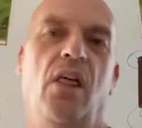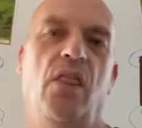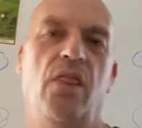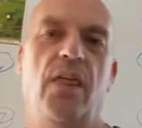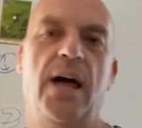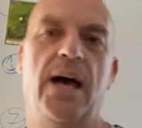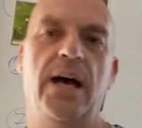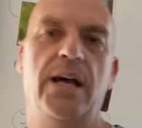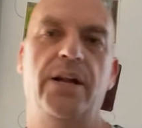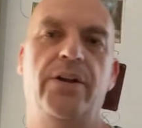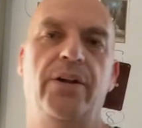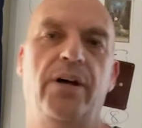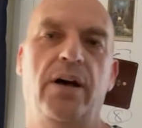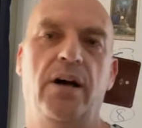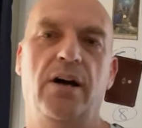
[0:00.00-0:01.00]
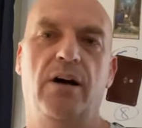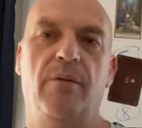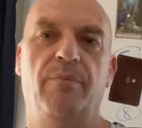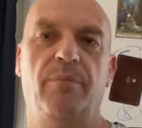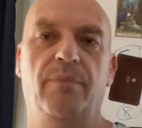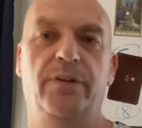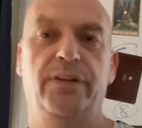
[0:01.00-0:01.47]
than
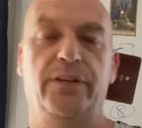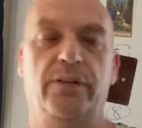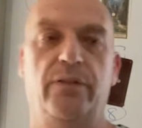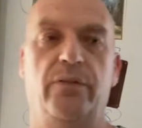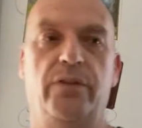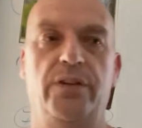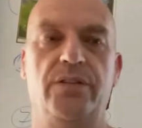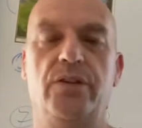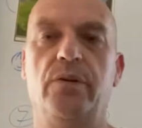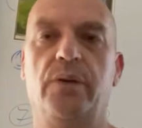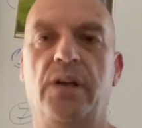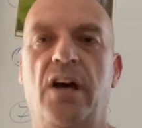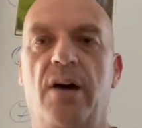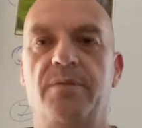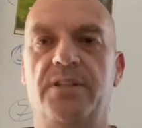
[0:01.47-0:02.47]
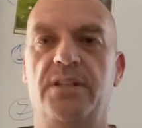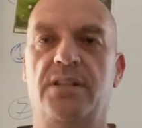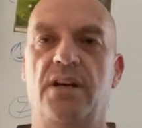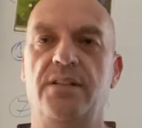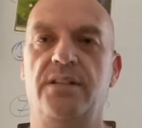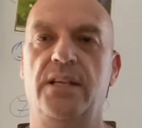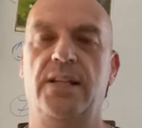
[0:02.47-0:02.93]
the 2 of Cups, because
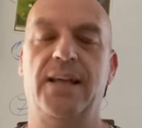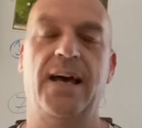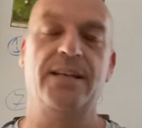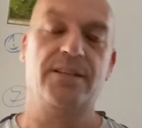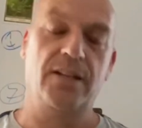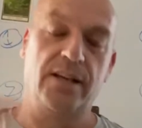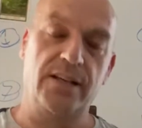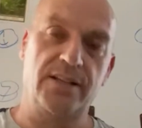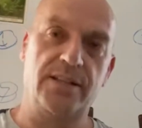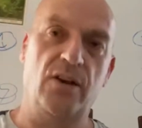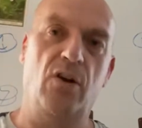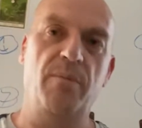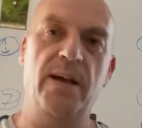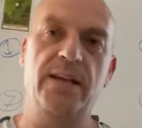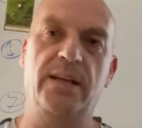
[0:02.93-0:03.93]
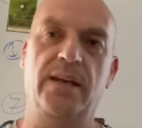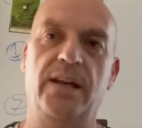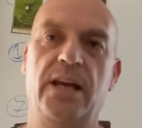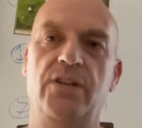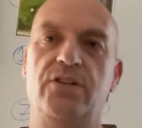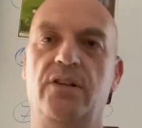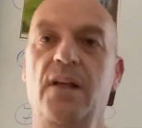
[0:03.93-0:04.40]
I see that as like a soulmate
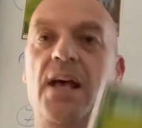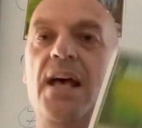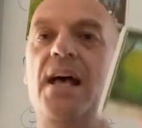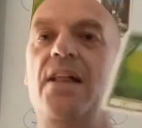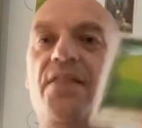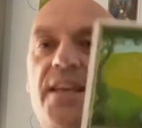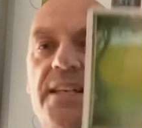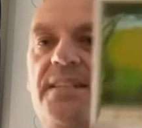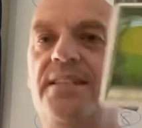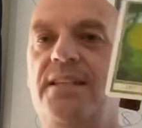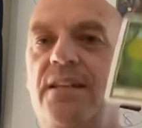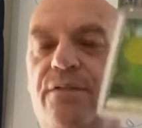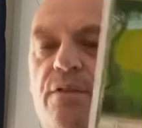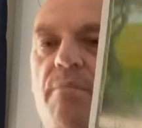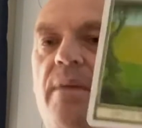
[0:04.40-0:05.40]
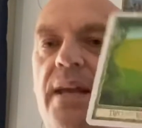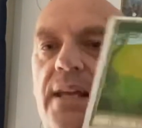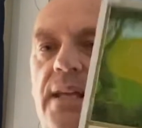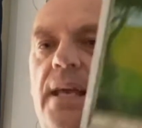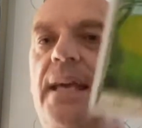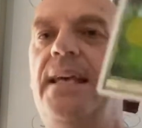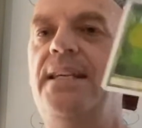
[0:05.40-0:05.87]
connection. This, for
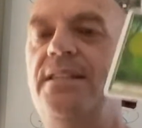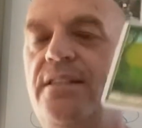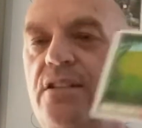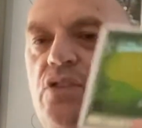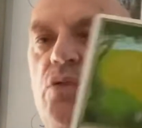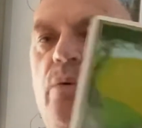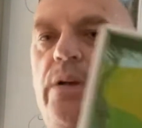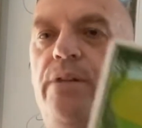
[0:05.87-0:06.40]
me, is the twin